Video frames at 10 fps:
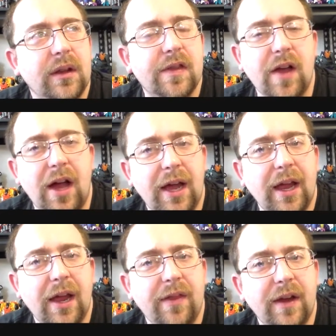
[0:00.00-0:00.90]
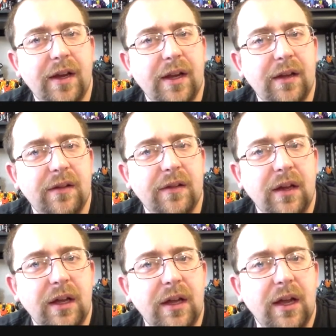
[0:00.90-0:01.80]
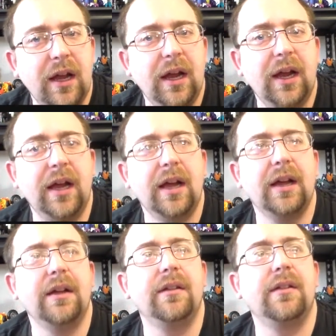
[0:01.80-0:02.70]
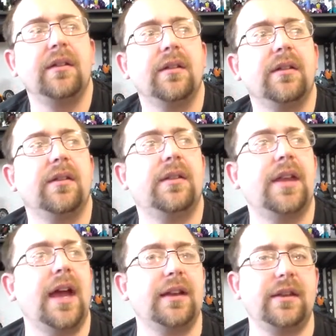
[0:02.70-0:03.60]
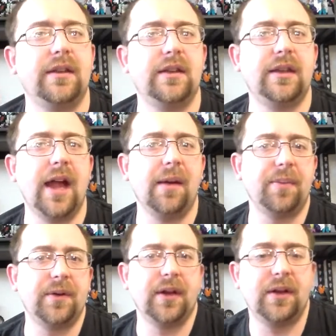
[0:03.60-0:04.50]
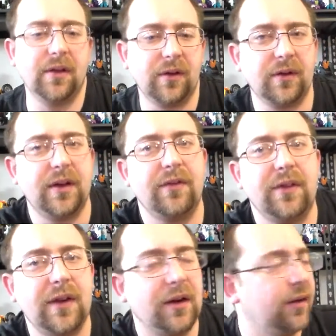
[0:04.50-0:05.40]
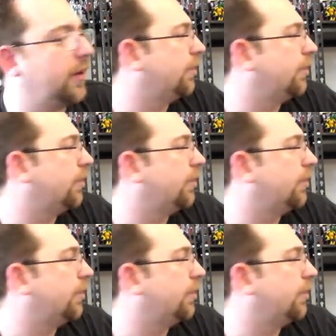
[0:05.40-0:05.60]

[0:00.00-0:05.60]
thigh, I think it is, and that that particular Devastator